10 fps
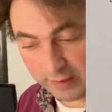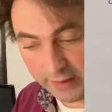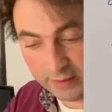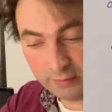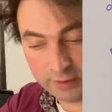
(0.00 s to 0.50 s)

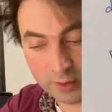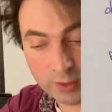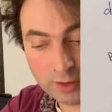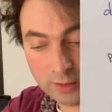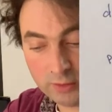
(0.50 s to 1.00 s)
n, where you
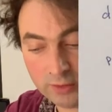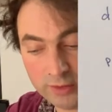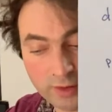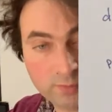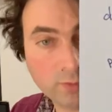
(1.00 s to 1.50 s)
count
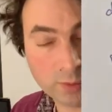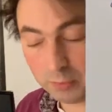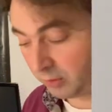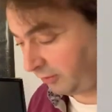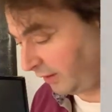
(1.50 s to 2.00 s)
the number
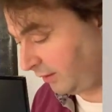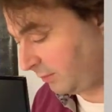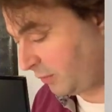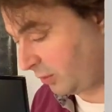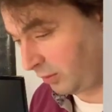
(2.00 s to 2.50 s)
of
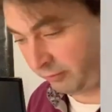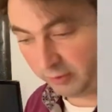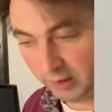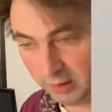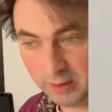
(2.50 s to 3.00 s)
atoms, or
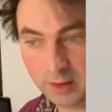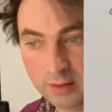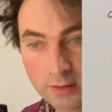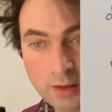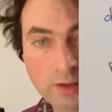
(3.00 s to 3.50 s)
V in
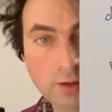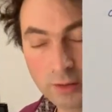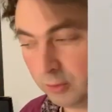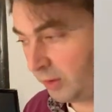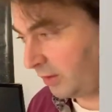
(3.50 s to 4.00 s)

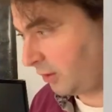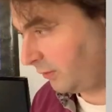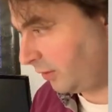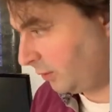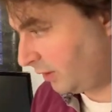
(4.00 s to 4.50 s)
units of the unit